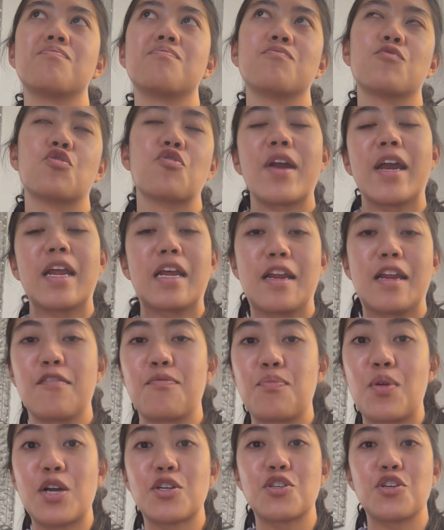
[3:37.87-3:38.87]
great enough
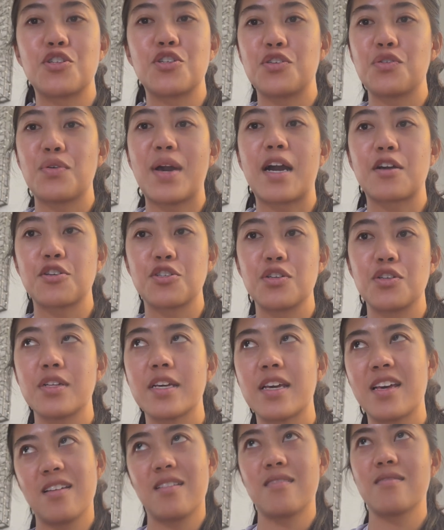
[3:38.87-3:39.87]
pressure to
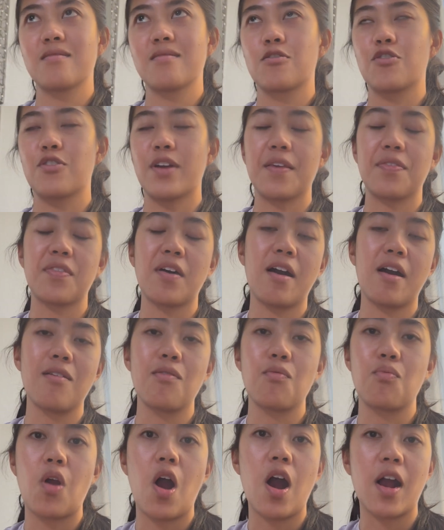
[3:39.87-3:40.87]
actually create that
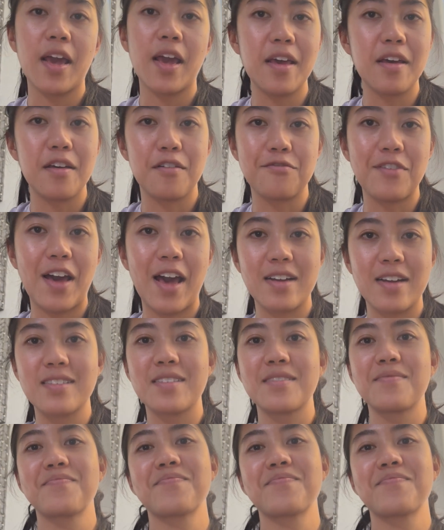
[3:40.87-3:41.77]
rocket effect.